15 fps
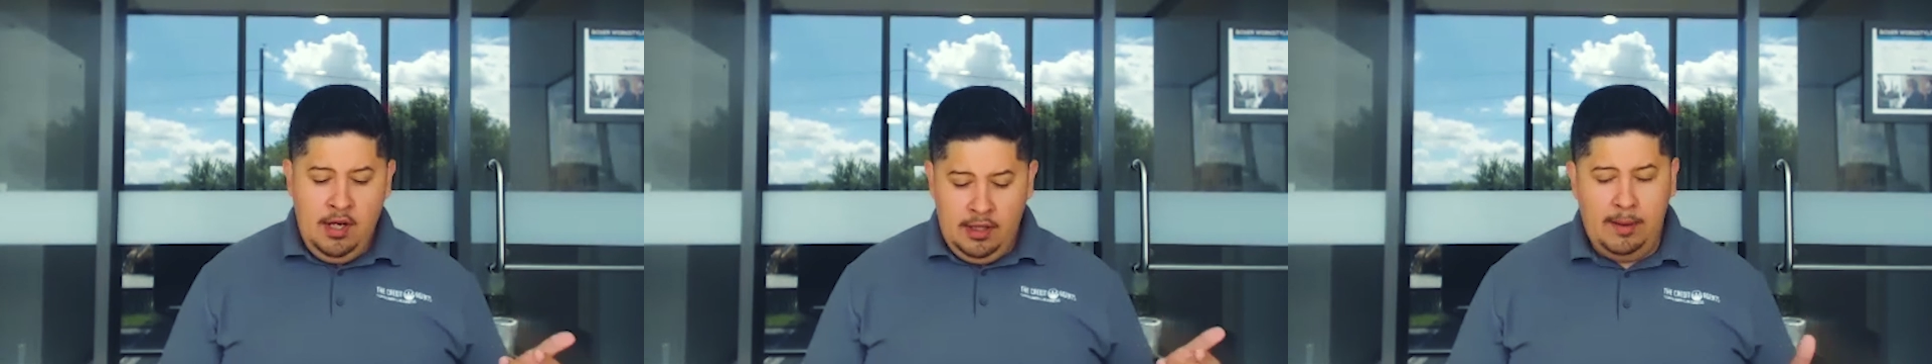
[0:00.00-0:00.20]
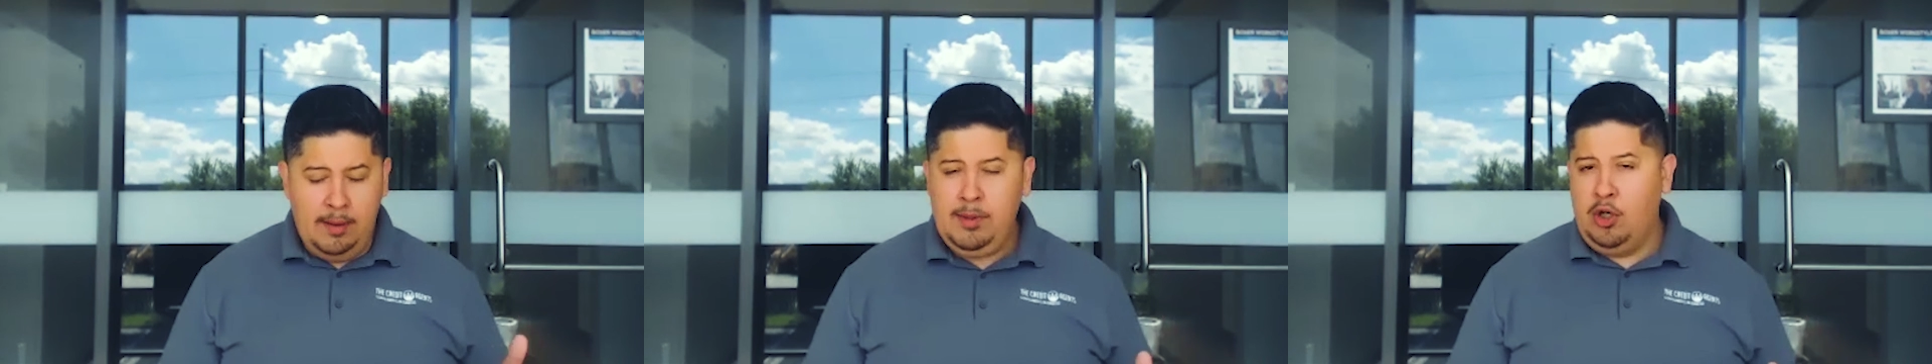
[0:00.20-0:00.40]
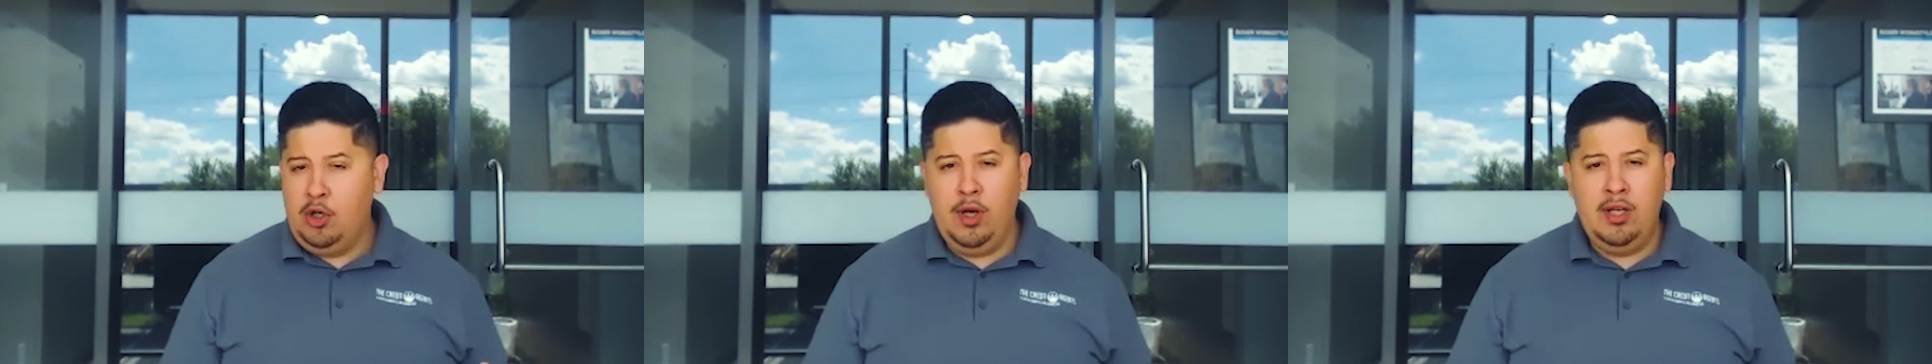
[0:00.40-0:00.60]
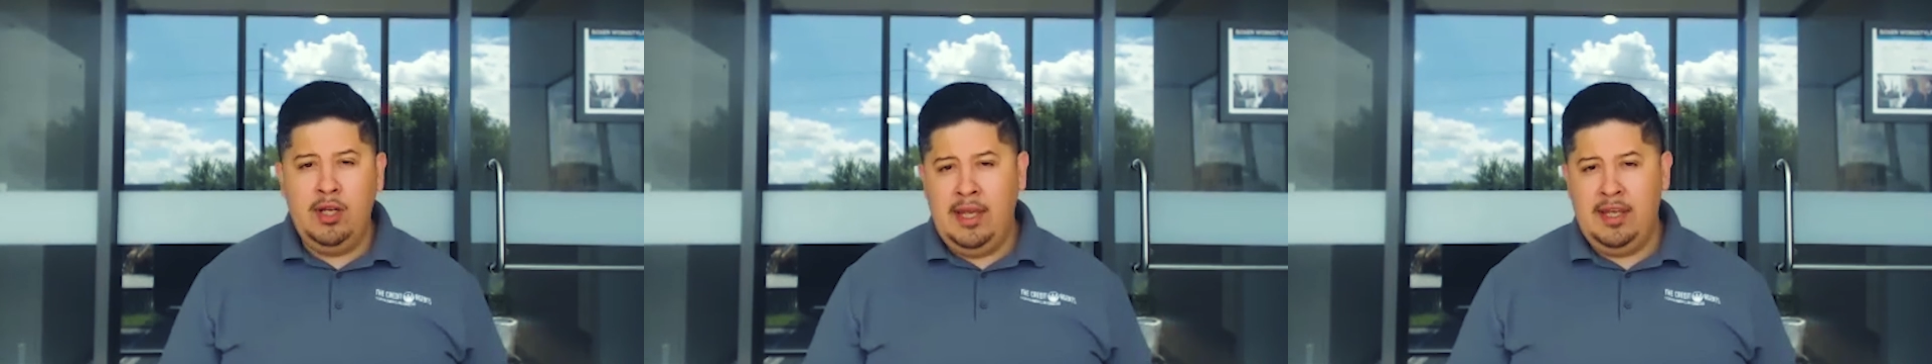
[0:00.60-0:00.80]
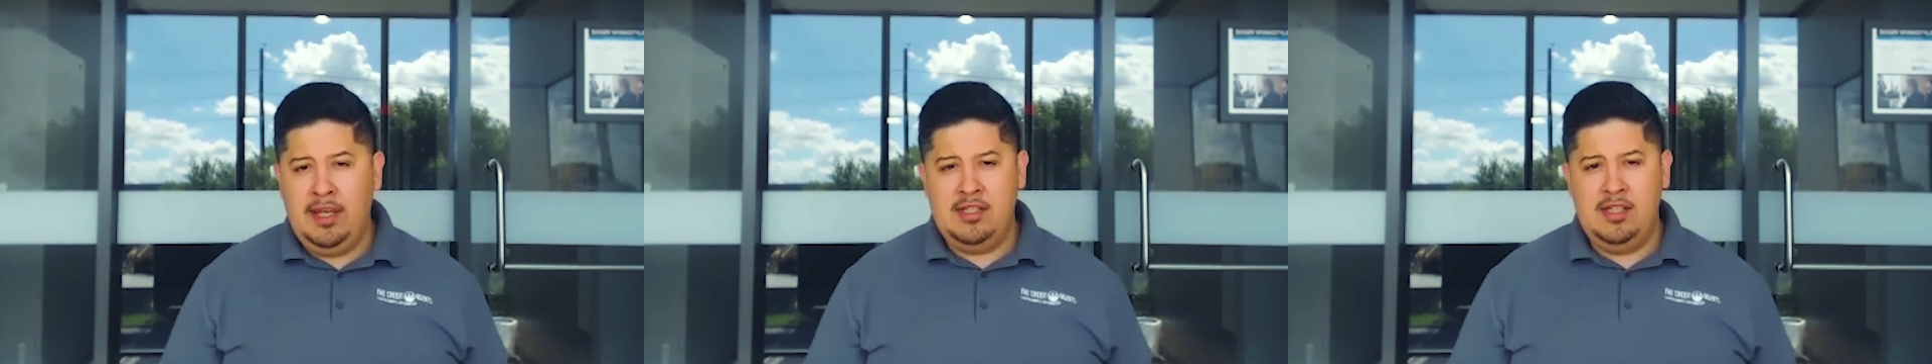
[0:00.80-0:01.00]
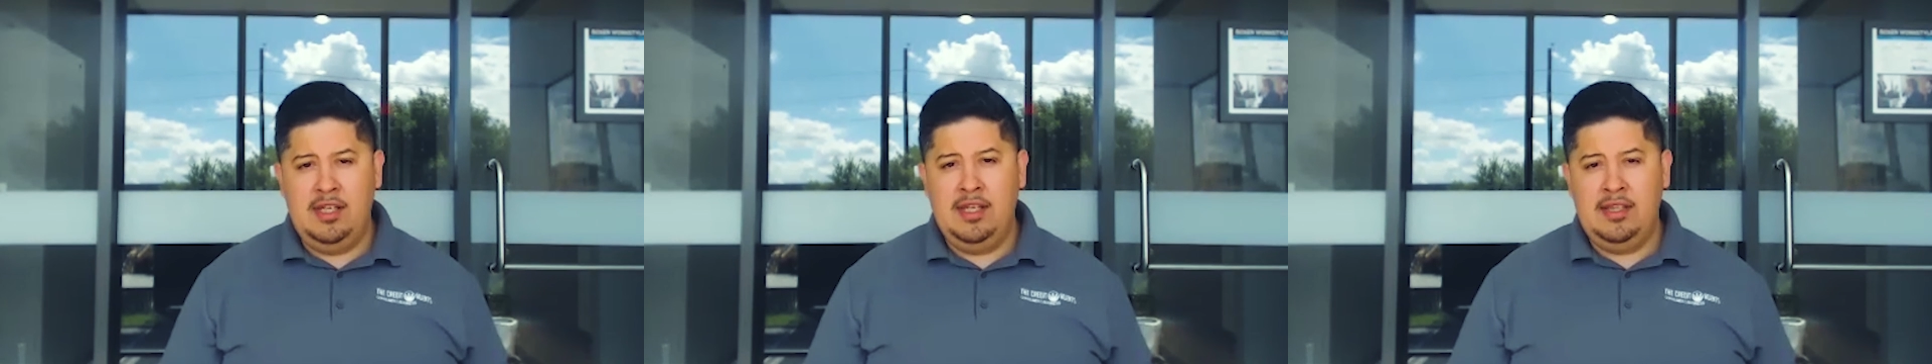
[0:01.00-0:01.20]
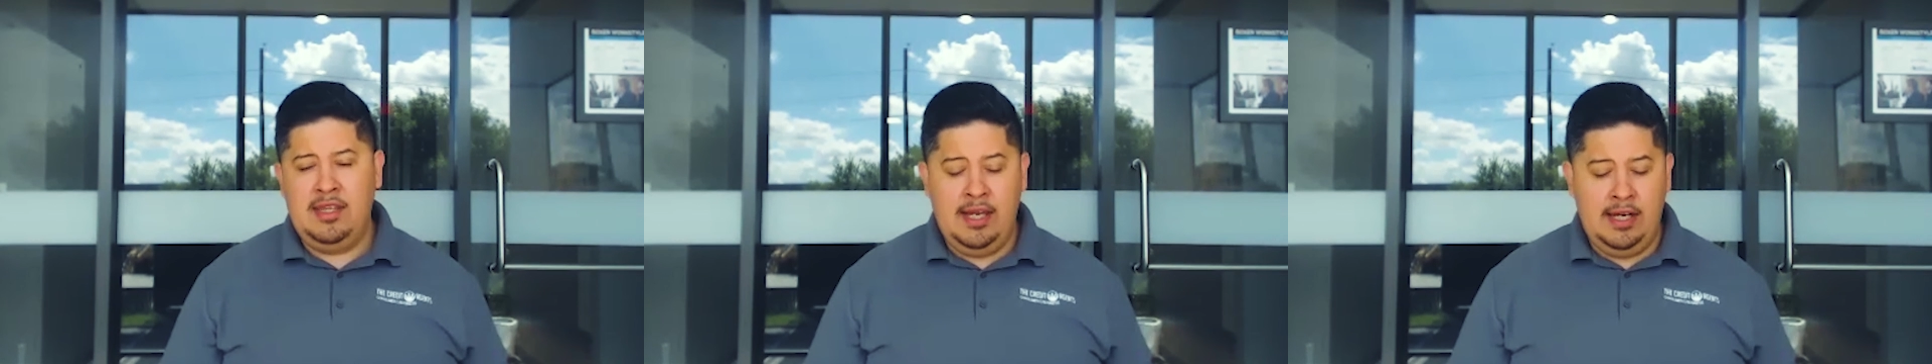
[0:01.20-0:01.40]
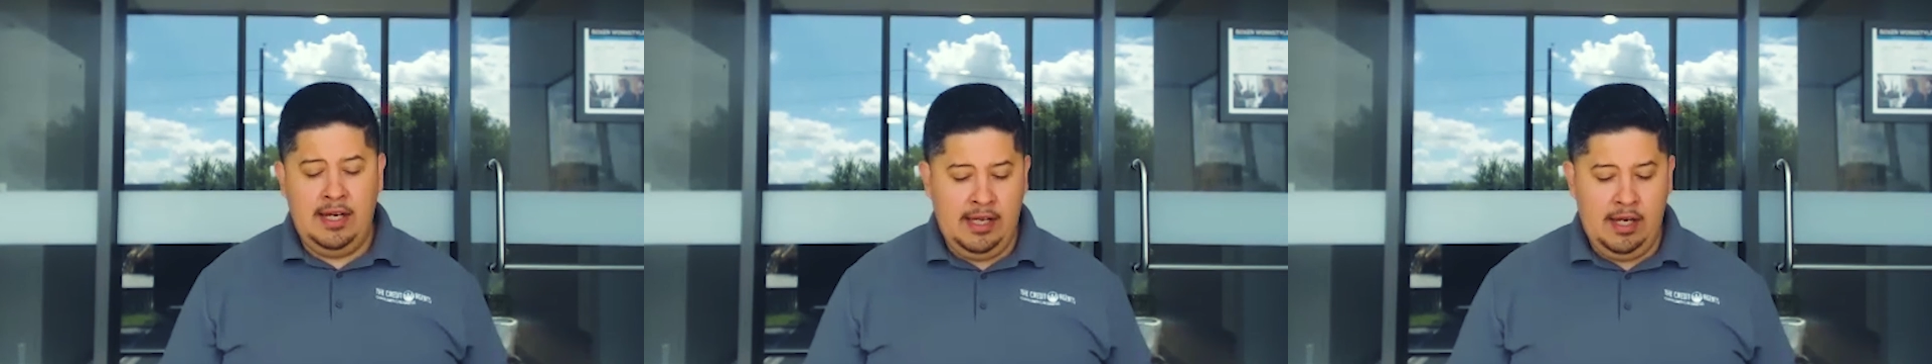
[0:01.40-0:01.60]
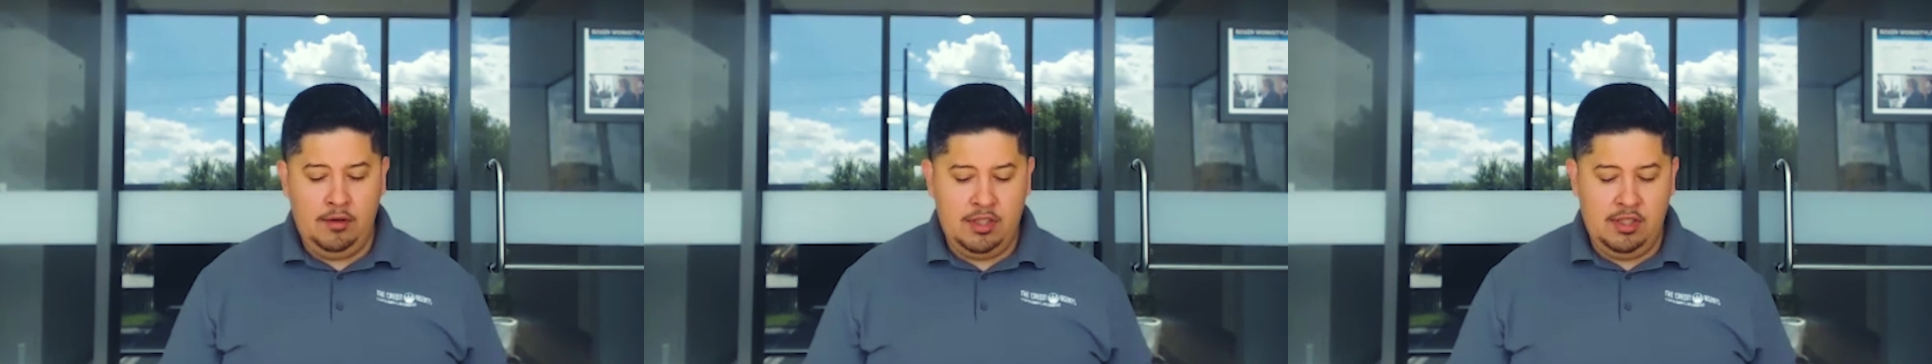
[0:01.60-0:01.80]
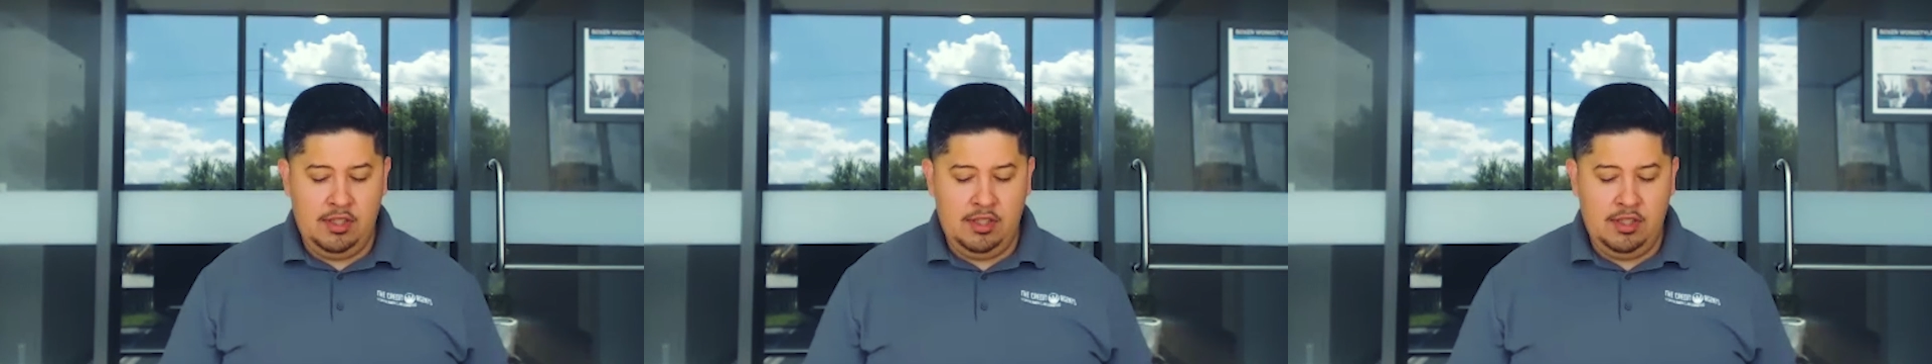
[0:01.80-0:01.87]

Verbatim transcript: That'd be a great case to get that account